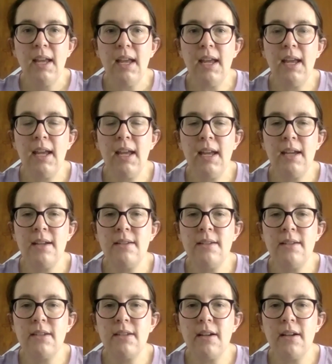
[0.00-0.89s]

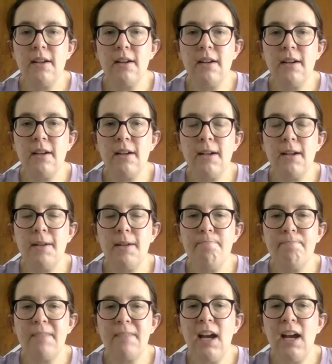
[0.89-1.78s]
And
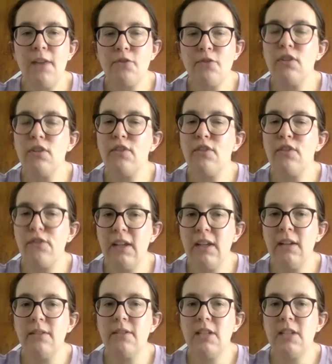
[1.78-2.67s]
um, after the
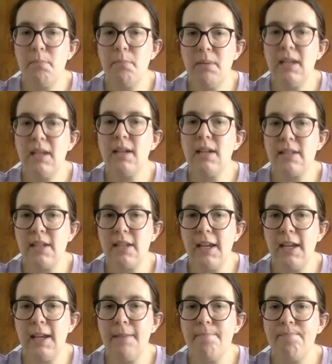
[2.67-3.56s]
failed
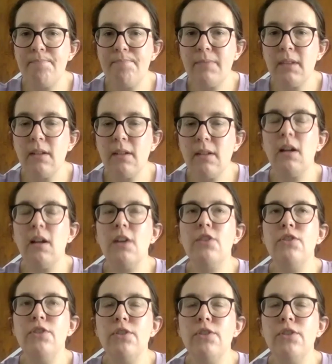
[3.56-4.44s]
TPSA,
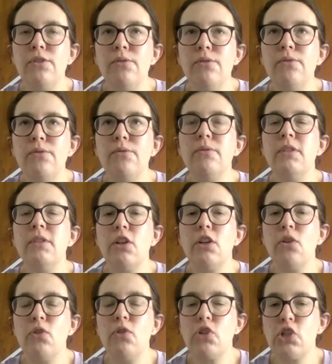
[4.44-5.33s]
a new
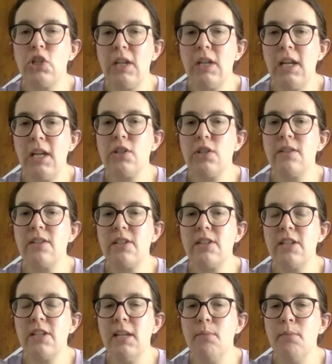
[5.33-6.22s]
negotiations
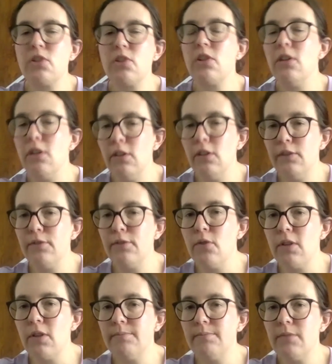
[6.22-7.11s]
team was called
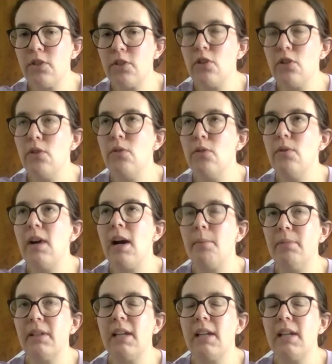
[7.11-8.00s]
for. So
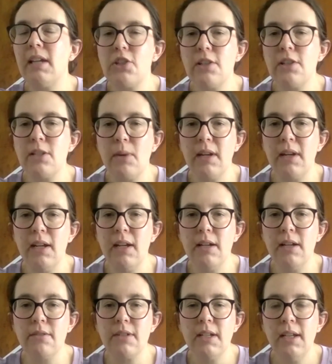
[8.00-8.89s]
applications went
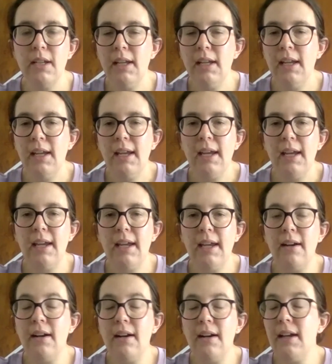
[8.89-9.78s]
out.
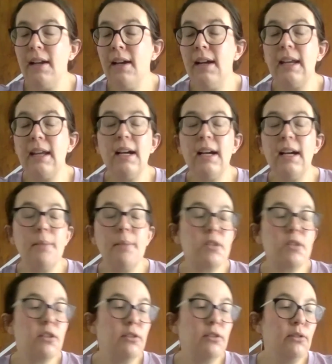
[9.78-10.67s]
And I had
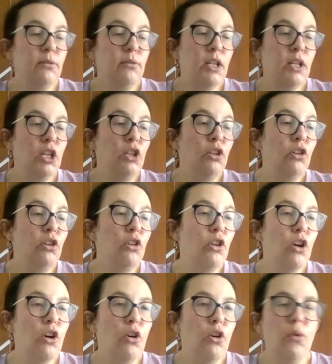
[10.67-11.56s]
absolutely
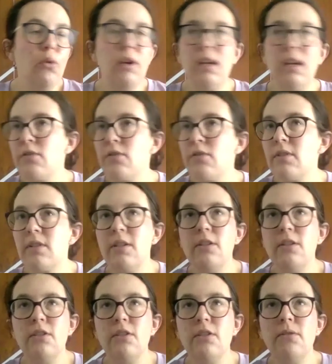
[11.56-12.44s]
no interest
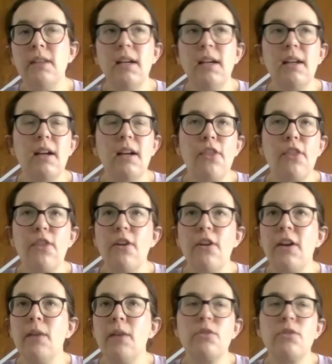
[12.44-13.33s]
in doing that. I
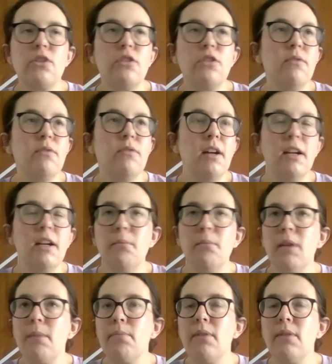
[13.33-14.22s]
thought I was too young in
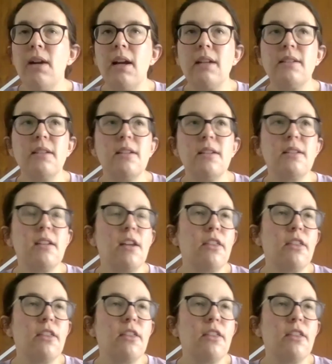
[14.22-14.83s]
my practice.